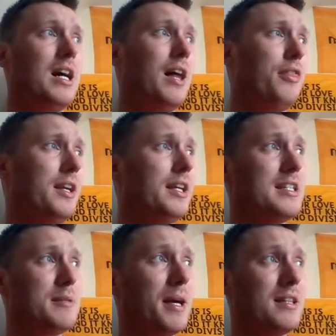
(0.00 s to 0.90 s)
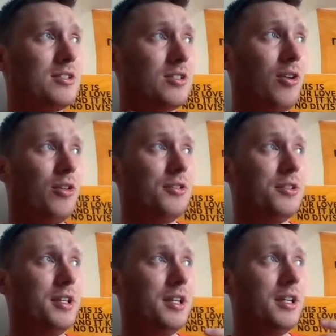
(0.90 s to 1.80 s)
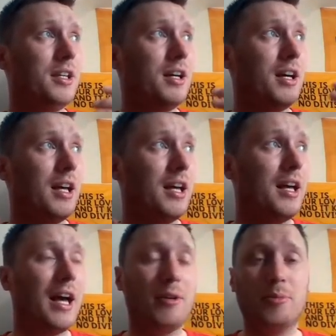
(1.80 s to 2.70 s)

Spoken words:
I think it depends on how